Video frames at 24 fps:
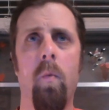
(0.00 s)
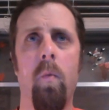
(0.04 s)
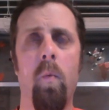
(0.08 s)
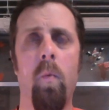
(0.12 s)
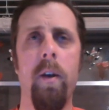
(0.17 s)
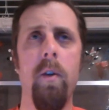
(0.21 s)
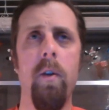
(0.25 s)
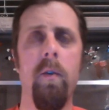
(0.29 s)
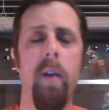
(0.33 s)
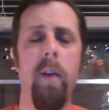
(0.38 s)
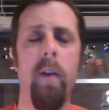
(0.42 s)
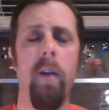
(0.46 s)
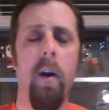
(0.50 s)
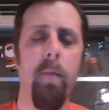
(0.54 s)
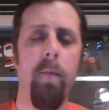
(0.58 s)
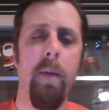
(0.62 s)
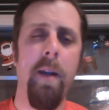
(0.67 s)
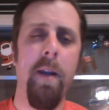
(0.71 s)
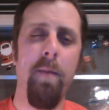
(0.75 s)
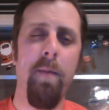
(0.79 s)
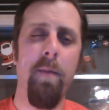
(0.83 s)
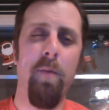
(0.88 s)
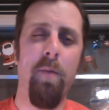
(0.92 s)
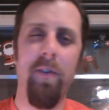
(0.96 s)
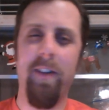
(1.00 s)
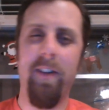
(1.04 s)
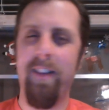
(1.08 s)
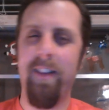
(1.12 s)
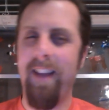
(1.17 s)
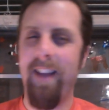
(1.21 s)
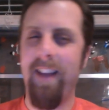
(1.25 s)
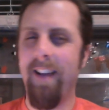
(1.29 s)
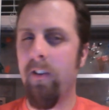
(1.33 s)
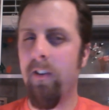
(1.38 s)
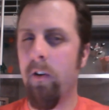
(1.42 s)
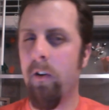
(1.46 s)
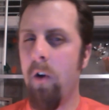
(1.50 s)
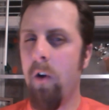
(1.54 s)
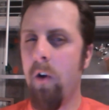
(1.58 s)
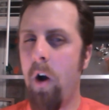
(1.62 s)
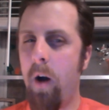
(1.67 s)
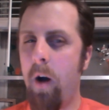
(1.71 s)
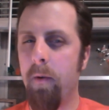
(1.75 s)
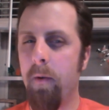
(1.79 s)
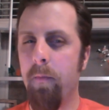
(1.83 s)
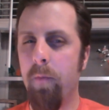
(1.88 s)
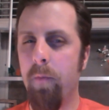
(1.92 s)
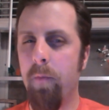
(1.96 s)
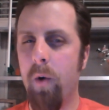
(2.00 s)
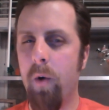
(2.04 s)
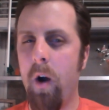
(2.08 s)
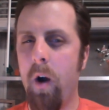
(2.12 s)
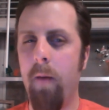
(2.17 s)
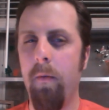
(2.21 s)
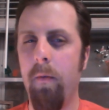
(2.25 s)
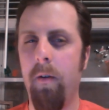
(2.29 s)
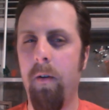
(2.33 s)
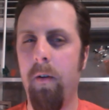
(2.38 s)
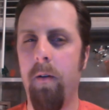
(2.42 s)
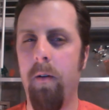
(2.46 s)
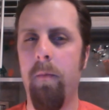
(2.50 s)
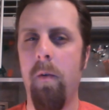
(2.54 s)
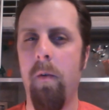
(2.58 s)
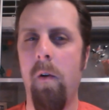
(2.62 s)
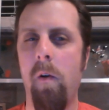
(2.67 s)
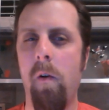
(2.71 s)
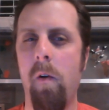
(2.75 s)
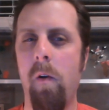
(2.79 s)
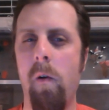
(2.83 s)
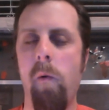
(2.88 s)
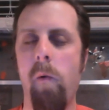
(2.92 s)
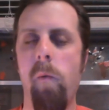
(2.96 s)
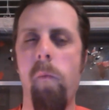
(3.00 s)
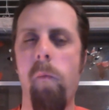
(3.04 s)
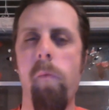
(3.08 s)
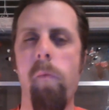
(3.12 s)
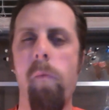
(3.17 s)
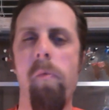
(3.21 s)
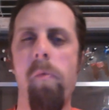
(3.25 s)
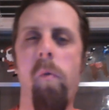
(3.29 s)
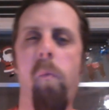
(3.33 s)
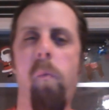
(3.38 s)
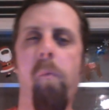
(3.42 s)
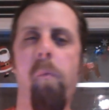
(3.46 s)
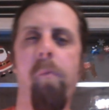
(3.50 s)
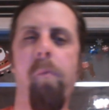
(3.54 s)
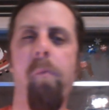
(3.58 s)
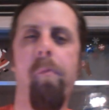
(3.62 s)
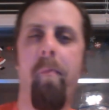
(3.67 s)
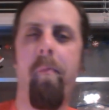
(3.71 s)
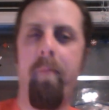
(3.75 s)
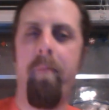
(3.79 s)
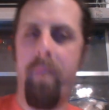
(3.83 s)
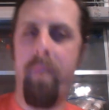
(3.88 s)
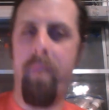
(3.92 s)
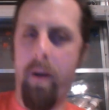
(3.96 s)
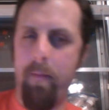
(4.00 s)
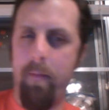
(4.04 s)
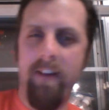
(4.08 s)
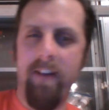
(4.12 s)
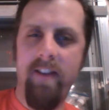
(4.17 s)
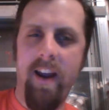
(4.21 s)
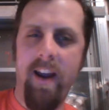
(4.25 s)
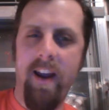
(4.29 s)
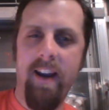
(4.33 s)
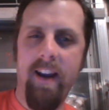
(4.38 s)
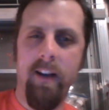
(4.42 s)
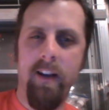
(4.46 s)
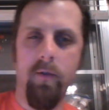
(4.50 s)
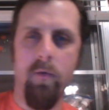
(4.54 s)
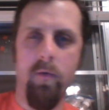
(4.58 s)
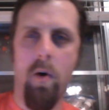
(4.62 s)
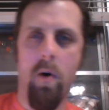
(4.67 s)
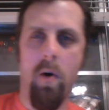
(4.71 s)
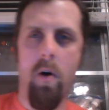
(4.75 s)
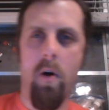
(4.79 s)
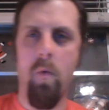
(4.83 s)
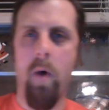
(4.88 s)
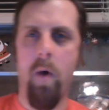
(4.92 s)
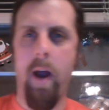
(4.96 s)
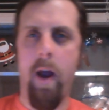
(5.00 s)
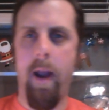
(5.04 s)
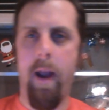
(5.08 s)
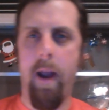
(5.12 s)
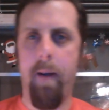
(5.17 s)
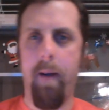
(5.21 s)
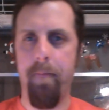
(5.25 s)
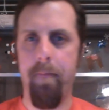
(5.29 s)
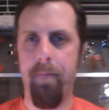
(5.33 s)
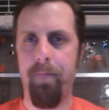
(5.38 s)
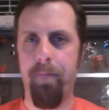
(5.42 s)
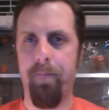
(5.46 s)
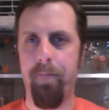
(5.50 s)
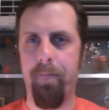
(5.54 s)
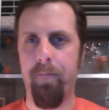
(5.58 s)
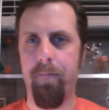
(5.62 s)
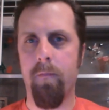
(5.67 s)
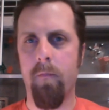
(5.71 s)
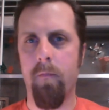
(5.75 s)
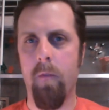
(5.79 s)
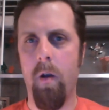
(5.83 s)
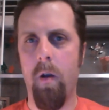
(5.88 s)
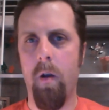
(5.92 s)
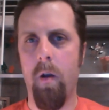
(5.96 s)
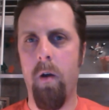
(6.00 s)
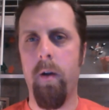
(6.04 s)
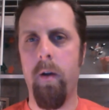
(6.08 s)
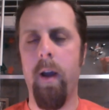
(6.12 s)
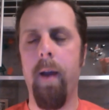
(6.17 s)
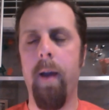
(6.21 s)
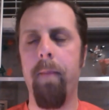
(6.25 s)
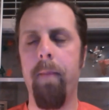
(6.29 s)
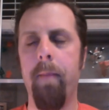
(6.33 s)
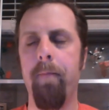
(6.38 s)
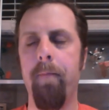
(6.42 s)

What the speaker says: you tell people that that's a common problem, they may take it the wrong way. Okay?